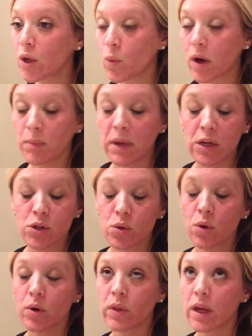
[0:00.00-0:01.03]
You want to make
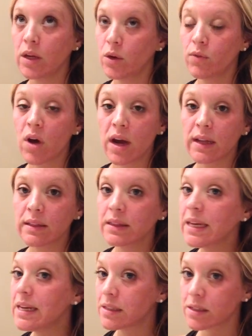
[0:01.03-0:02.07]
sure that you've got at
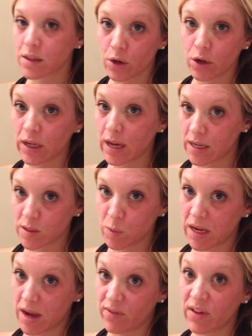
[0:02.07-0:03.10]
least 30
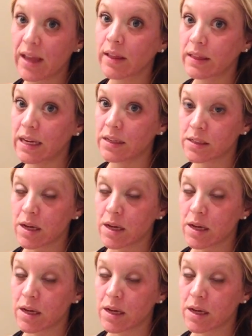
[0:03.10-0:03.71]
SPF, at least.